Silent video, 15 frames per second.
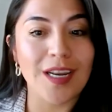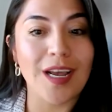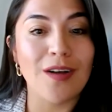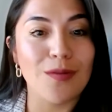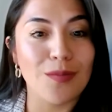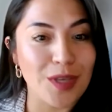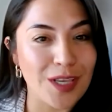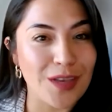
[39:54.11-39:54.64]
I'll
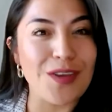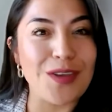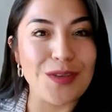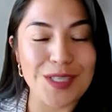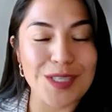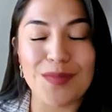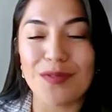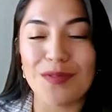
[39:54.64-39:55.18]
be giving you
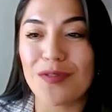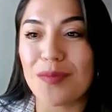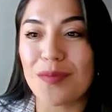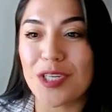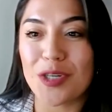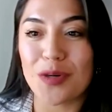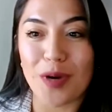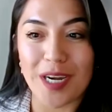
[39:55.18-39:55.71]
some
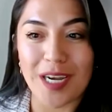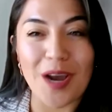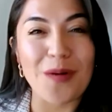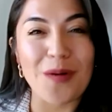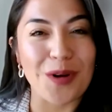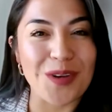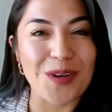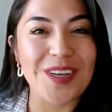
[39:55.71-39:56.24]
information right now
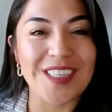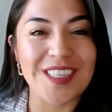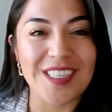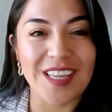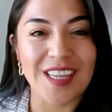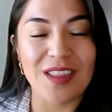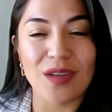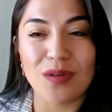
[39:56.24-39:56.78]
where you can
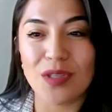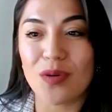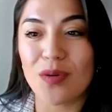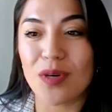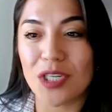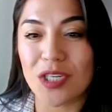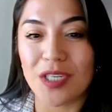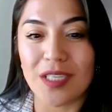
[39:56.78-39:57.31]
send those
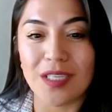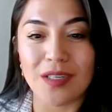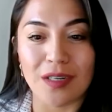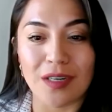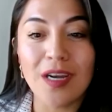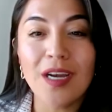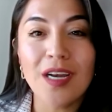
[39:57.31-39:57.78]
questions or